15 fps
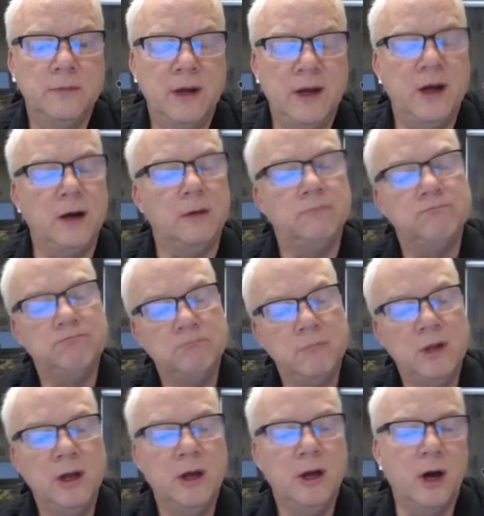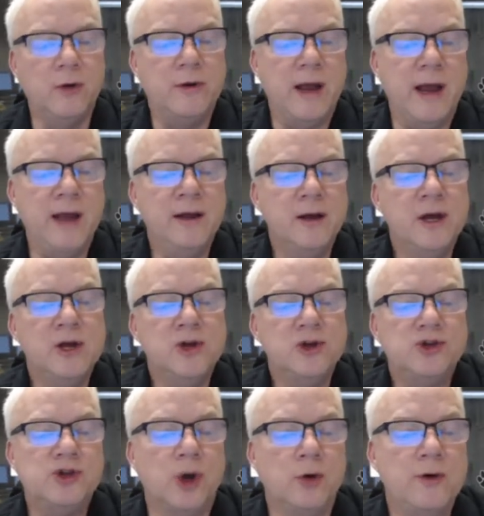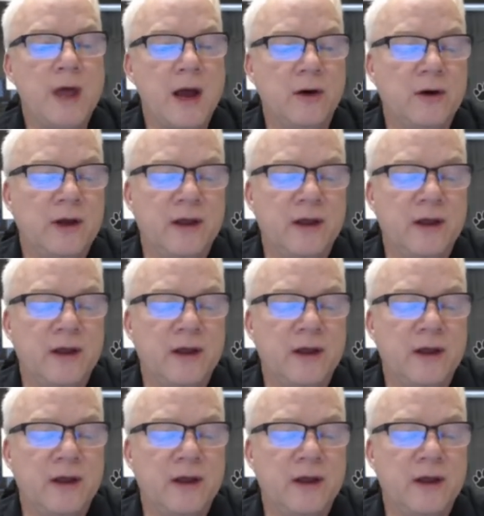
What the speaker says: Ah, okay, so now